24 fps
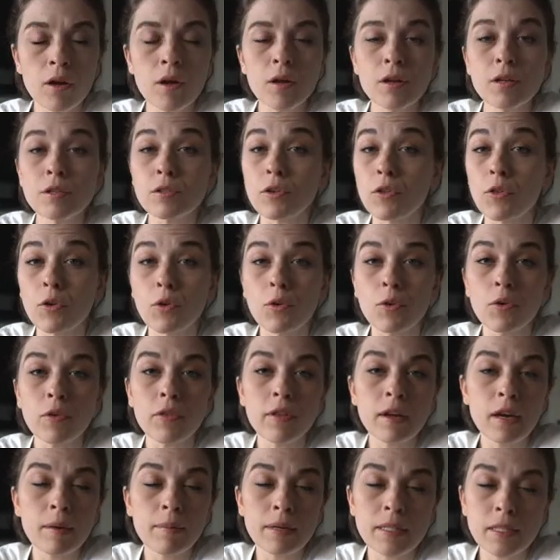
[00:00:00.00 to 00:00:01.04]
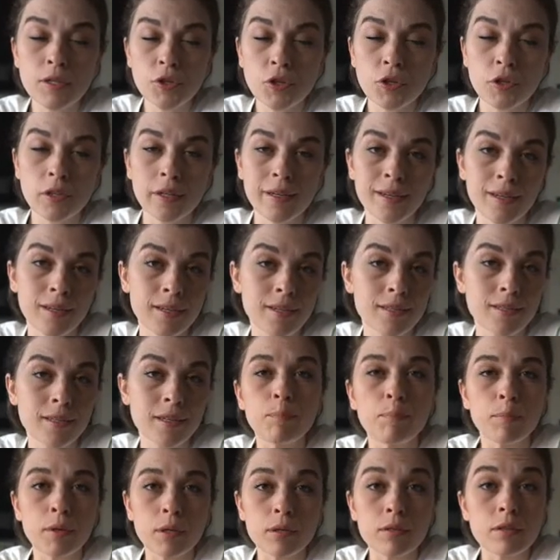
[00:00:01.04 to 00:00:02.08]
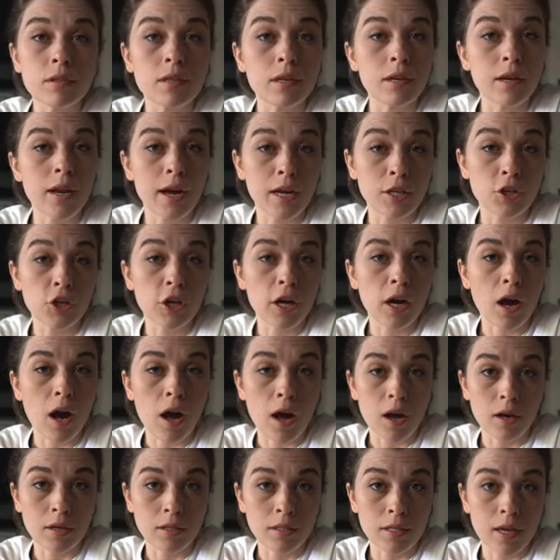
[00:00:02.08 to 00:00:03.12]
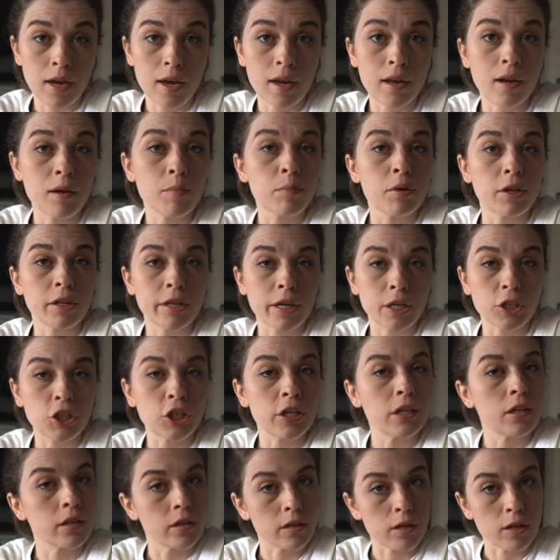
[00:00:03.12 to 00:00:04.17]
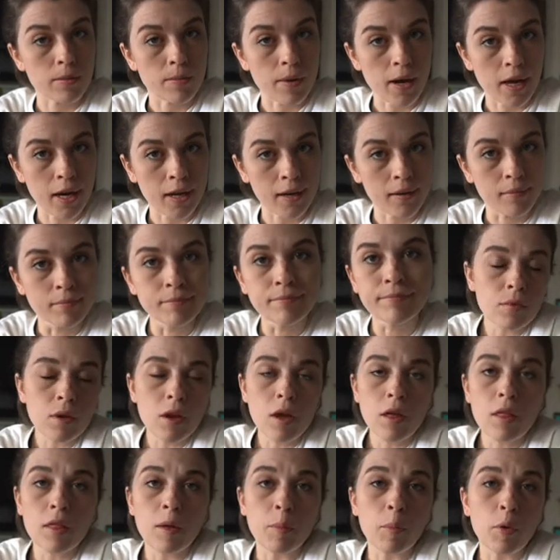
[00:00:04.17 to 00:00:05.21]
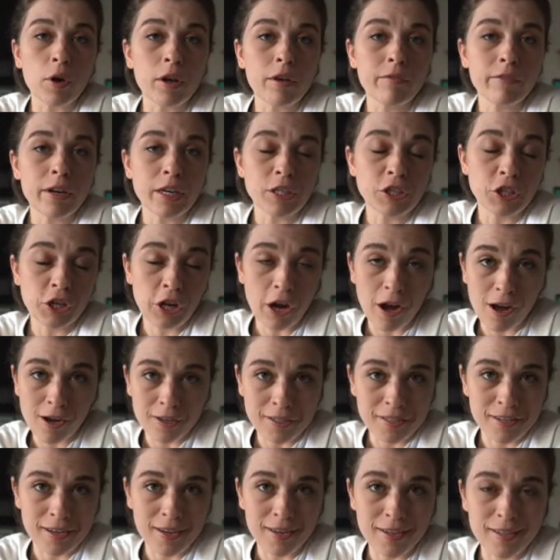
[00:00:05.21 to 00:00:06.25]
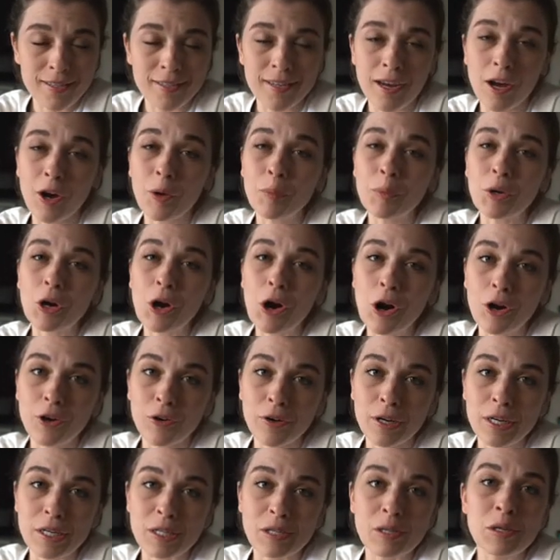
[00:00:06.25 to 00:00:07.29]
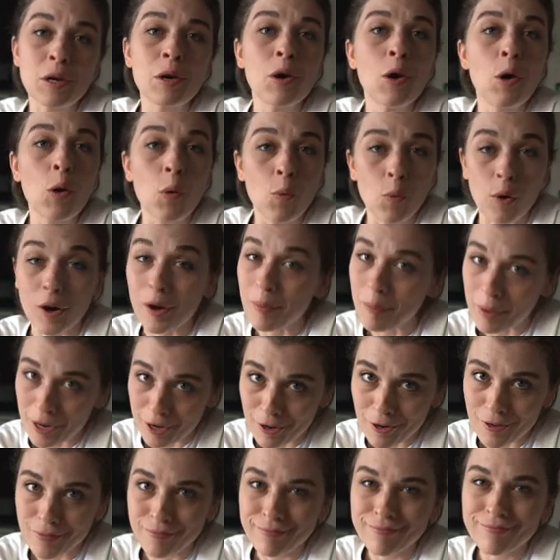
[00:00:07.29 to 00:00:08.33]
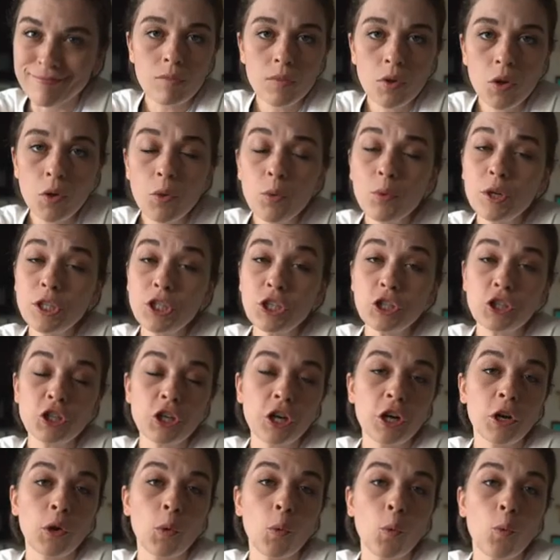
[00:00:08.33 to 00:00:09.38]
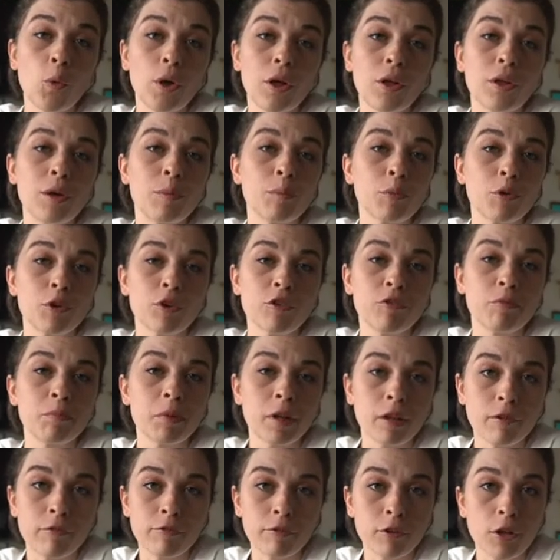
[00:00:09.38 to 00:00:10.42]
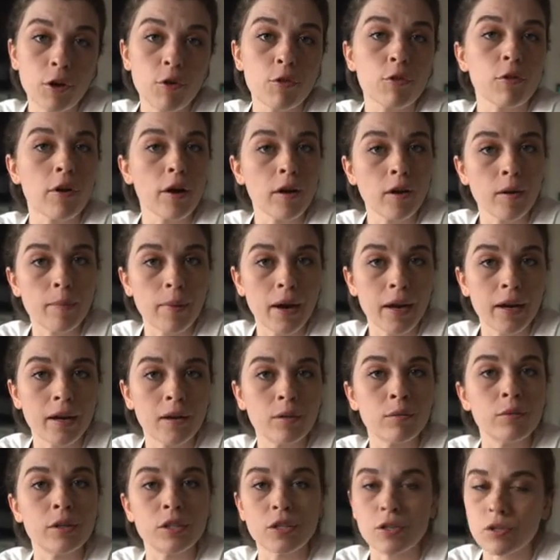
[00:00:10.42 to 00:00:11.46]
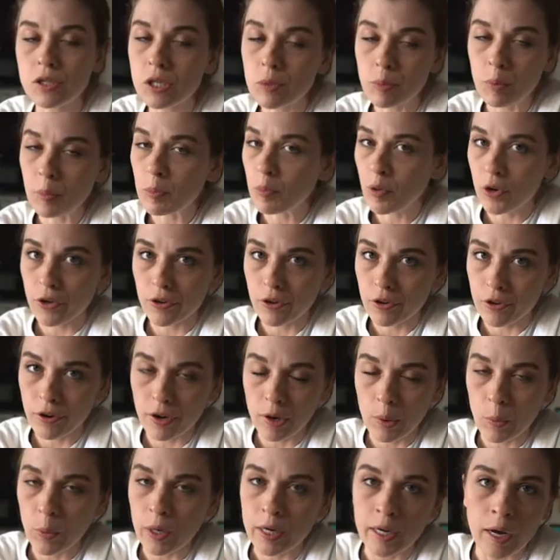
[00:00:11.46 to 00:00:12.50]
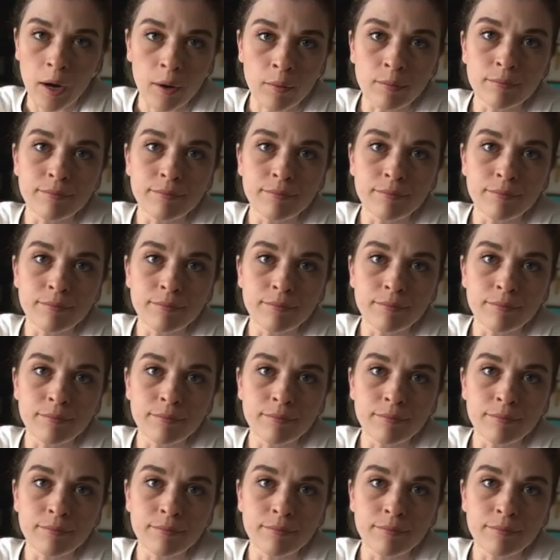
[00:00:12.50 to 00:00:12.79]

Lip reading: So the cool thing about citrulline is that it boosts the nitric oxide production in your body. The point of nitric oxide is to help your arteries work better, which in turn will improve blood flow throughout your body, which is super important during a workout.